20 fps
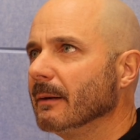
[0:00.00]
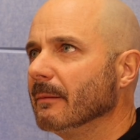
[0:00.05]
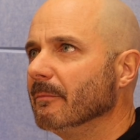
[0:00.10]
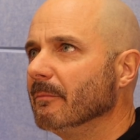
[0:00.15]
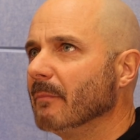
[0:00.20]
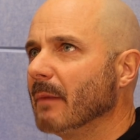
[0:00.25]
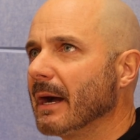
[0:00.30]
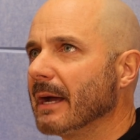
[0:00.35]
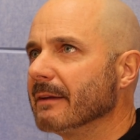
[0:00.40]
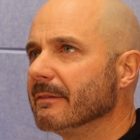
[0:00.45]

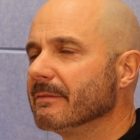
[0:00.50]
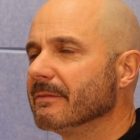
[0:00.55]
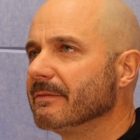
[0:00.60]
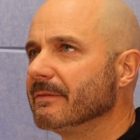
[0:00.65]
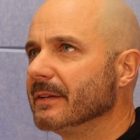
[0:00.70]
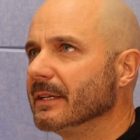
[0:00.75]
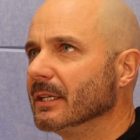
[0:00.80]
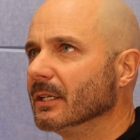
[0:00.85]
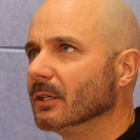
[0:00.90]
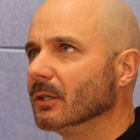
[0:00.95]
might
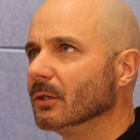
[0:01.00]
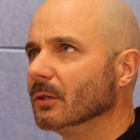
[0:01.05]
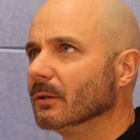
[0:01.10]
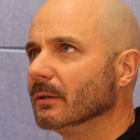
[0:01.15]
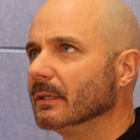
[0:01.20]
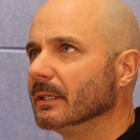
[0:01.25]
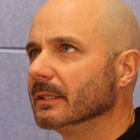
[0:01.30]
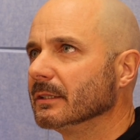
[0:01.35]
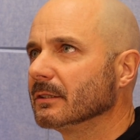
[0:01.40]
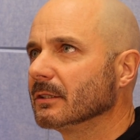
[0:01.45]

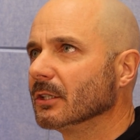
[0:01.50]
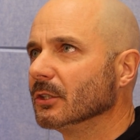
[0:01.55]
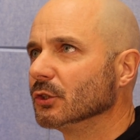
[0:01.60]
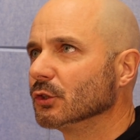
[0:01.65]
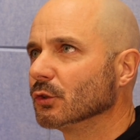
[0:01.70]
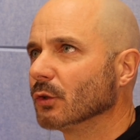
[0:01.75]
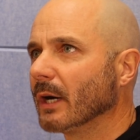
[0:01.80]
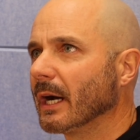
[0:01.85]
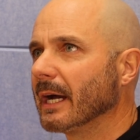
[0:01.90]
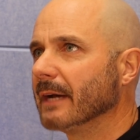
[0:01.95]
feel
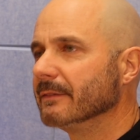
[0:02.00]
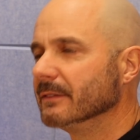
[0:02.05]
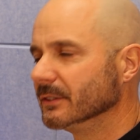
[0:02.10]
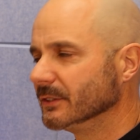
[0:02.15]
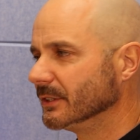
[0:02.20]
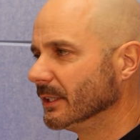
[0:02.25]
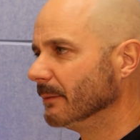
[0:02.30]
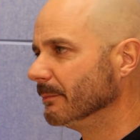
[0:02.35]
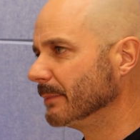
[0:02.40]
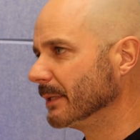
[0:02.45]
contrived to
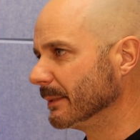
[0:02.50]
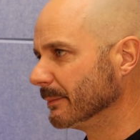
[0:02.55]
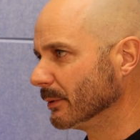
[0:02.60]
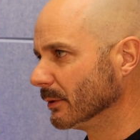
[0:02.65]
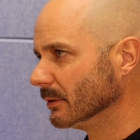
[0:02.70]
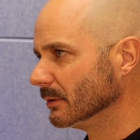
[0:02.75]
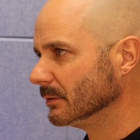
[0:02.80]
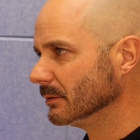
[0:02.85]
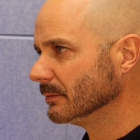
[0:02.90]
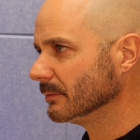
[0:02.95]
some
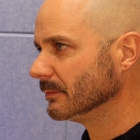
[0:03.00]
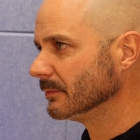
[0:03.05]
people.